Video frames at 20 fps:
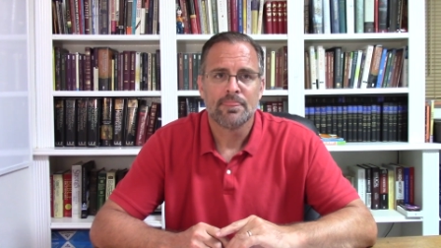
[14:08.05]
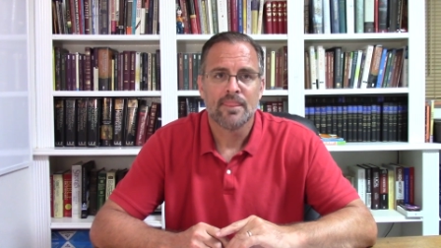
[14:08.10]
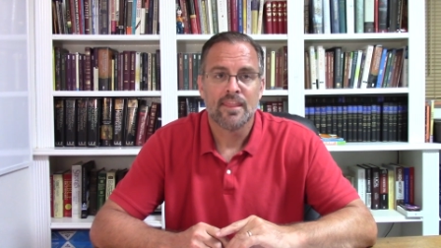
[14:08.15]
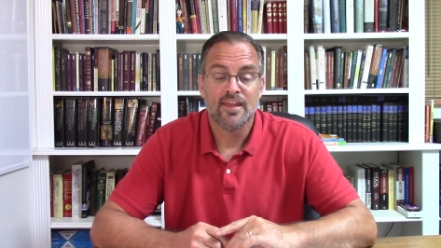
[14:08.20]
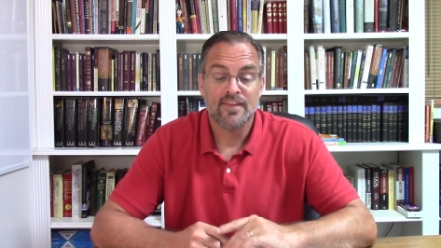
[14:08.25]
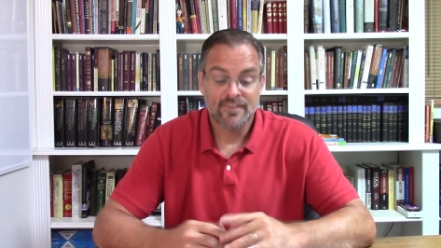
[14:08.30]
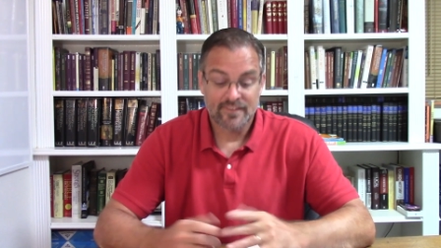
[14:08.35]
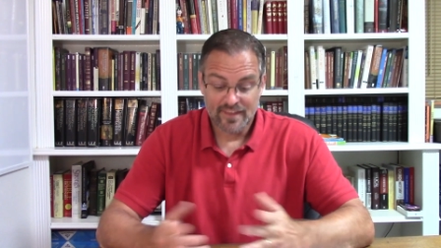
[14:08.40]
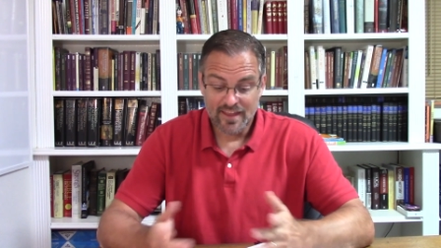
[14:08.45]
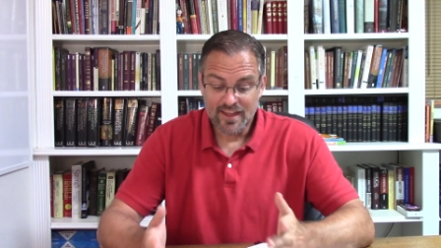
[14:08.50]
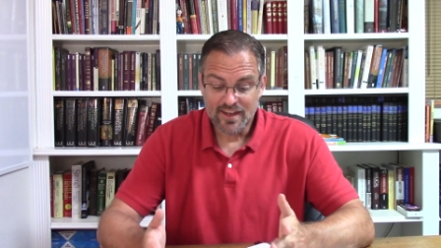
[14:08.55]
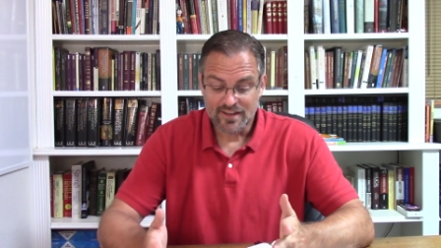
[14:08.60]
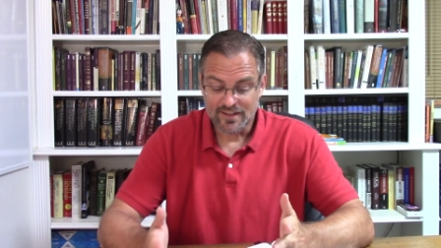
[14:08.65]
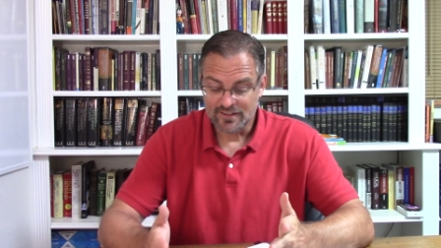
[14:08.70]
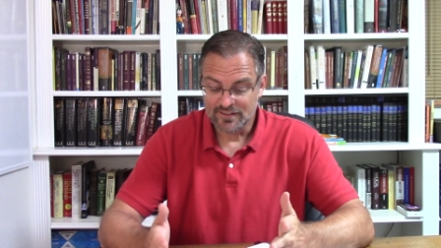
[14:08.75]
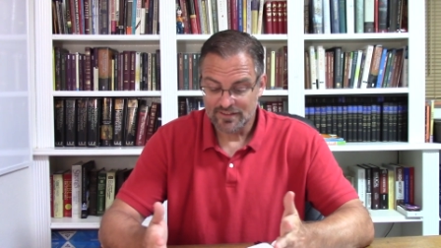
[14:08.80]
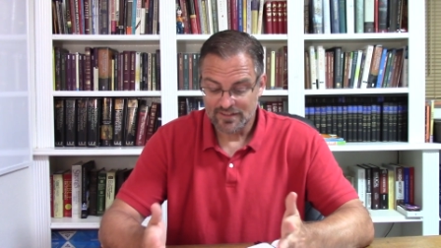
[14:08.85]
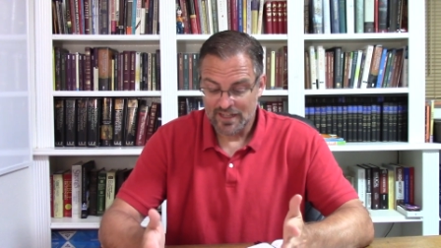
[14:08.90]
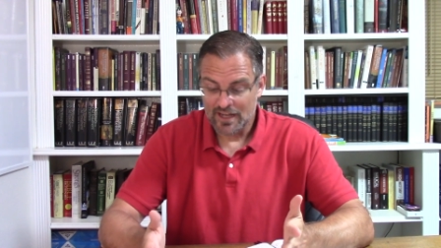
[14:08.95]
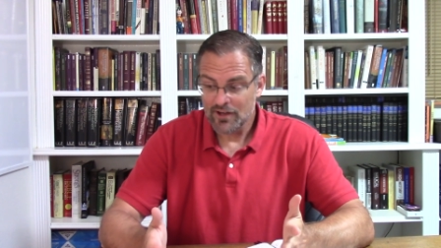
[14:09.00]
And
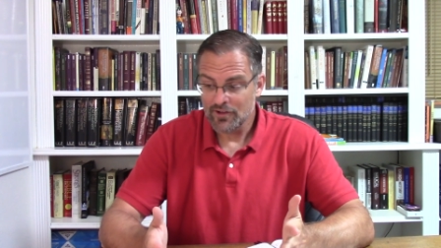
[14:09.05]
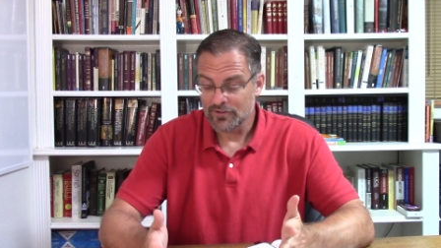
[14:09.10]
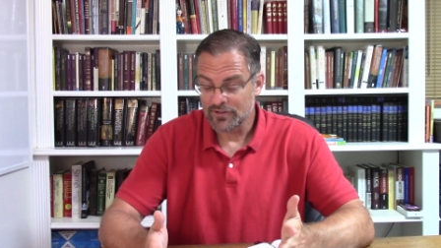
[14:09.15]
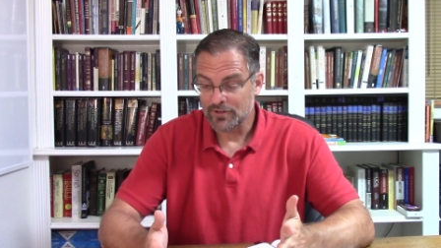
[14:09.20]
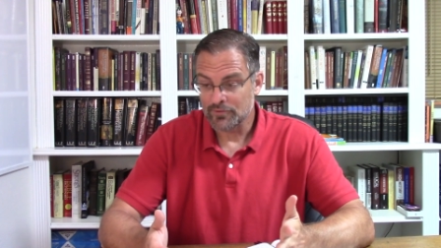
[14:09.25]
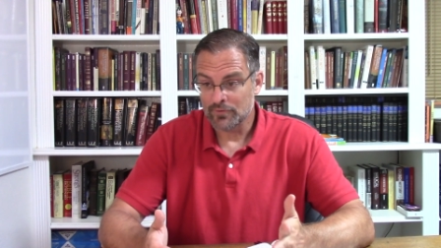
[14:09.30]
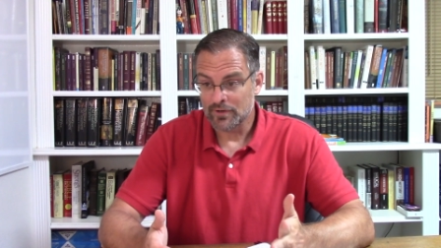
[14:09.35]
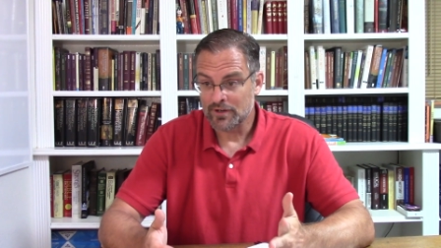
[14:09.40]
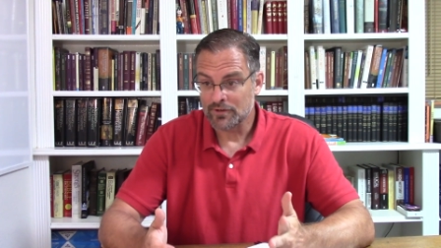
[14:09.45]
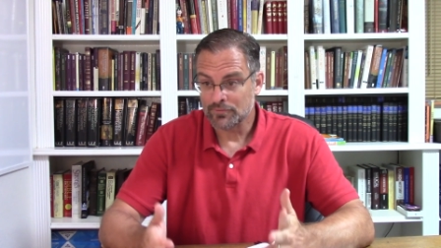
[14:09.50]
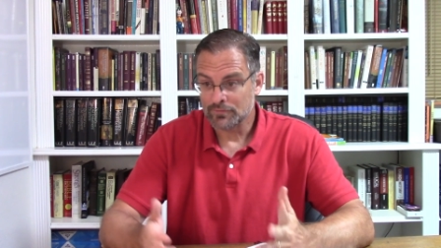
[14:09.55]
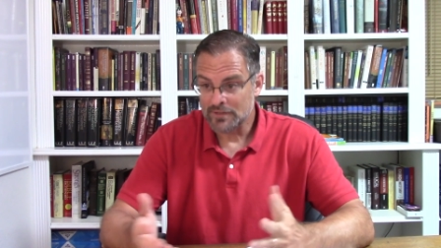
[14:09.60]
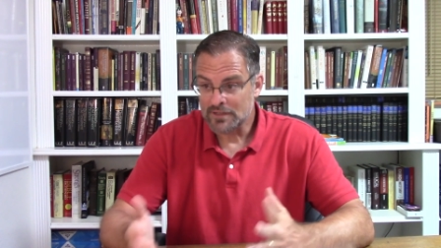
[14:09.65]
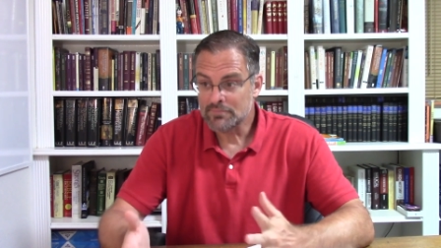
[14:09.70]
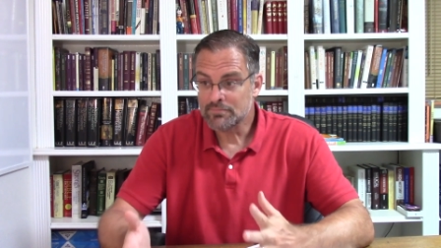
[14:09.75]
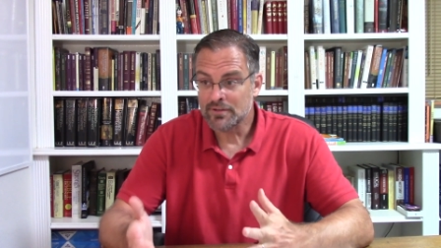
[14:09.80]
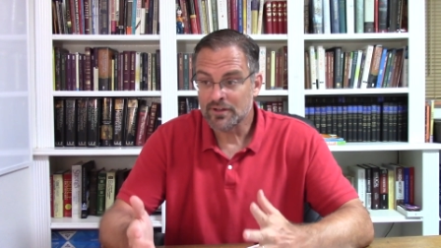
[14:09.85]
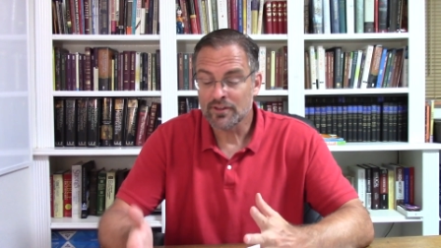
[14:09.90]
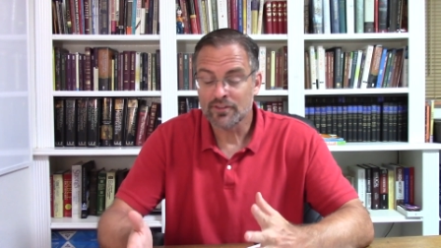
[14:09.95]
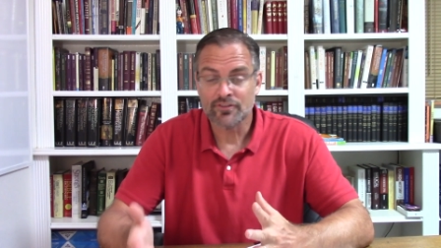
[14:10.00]
then now they want to
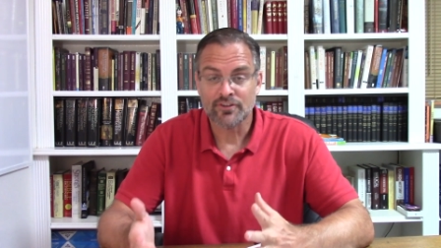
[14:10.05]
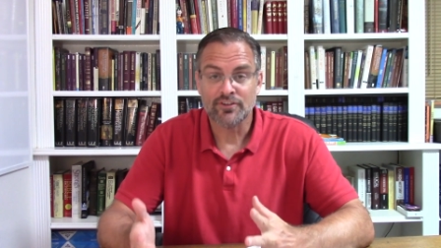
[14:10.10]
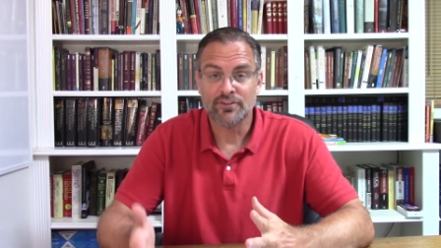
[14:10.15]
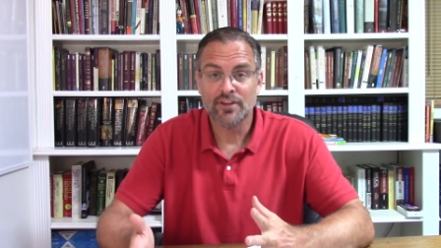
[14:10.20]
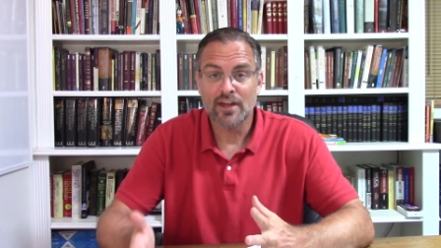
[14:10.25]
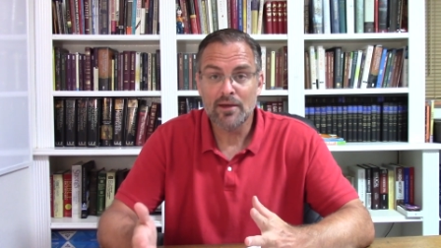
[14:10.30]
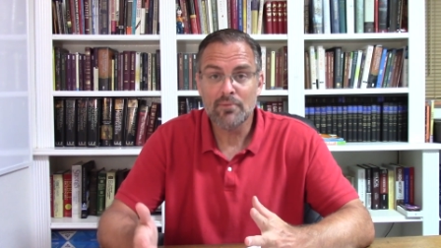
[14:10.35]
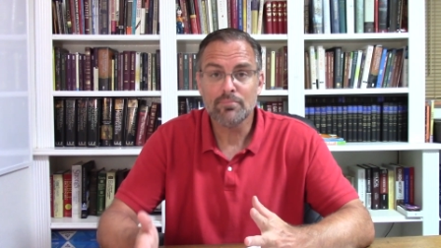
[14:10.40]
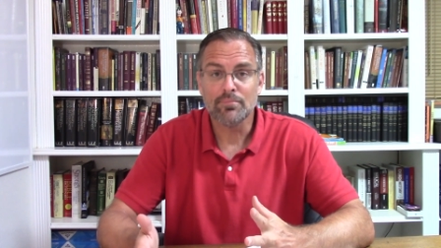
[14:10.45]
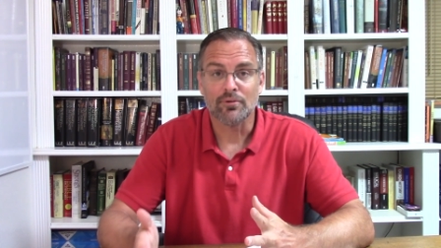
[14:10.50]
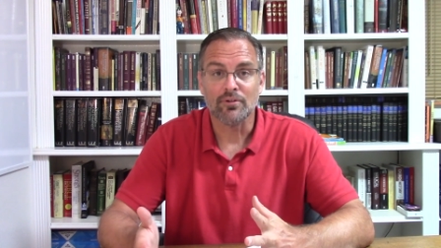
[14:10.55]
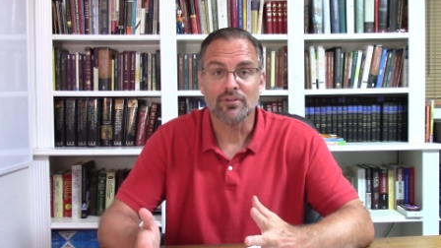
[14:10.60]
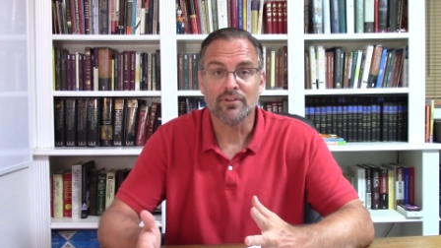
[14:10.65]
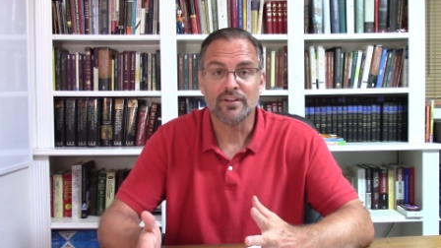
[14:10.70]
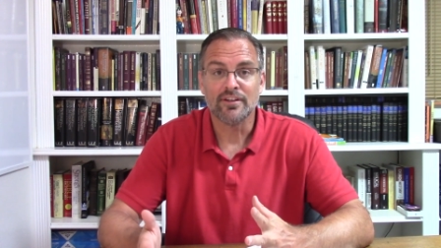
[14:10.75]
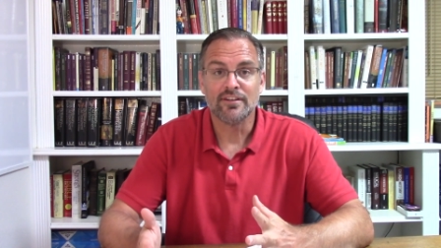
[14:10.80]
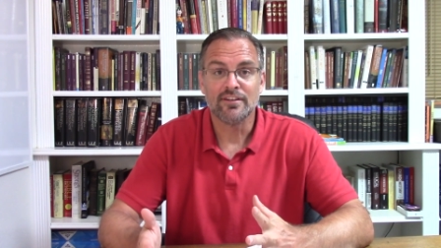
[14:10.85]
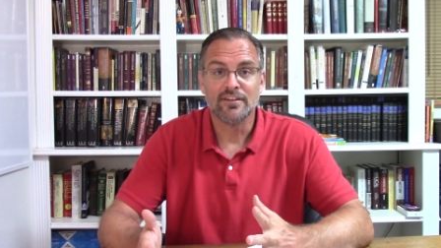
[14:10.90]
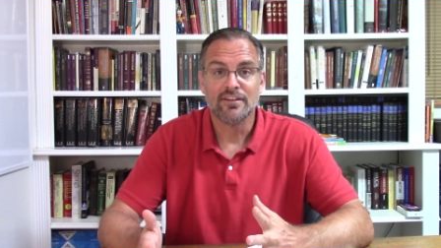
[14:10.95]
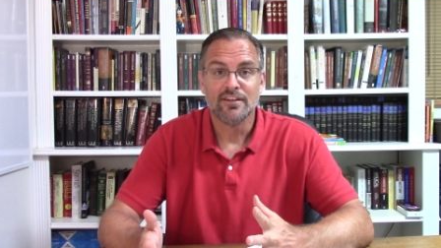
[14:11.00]
rebuild the temple,
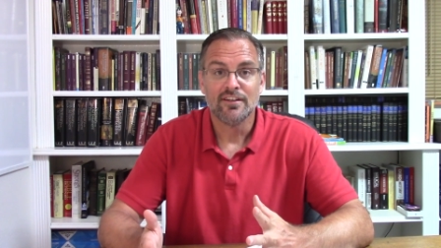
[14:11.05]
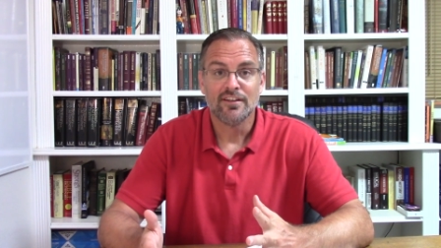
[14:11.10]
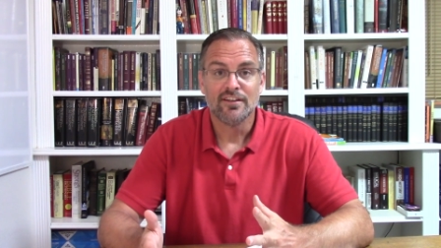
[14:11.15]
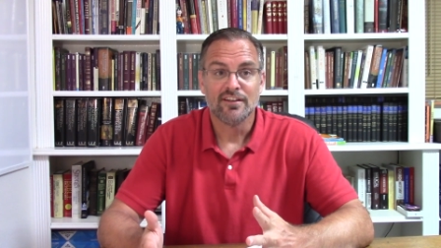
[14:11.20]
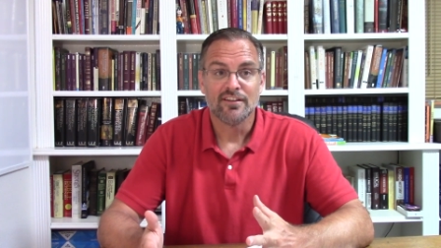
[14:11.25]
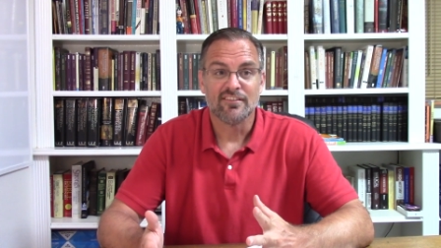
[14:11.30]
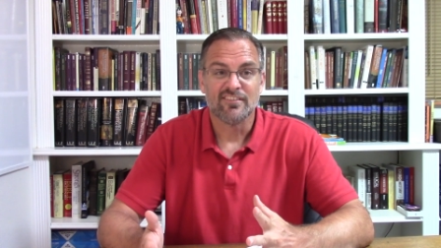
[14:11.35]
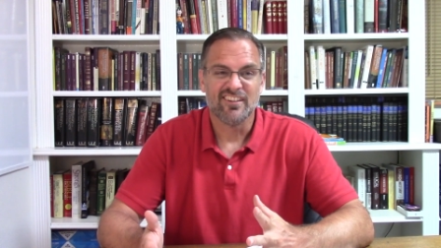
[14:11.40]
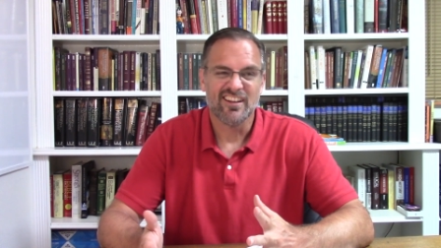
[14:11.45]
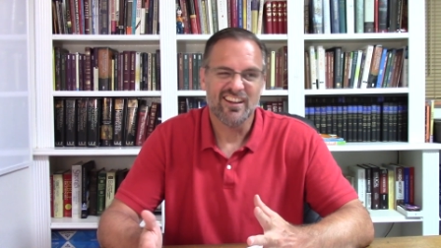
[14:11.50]
and the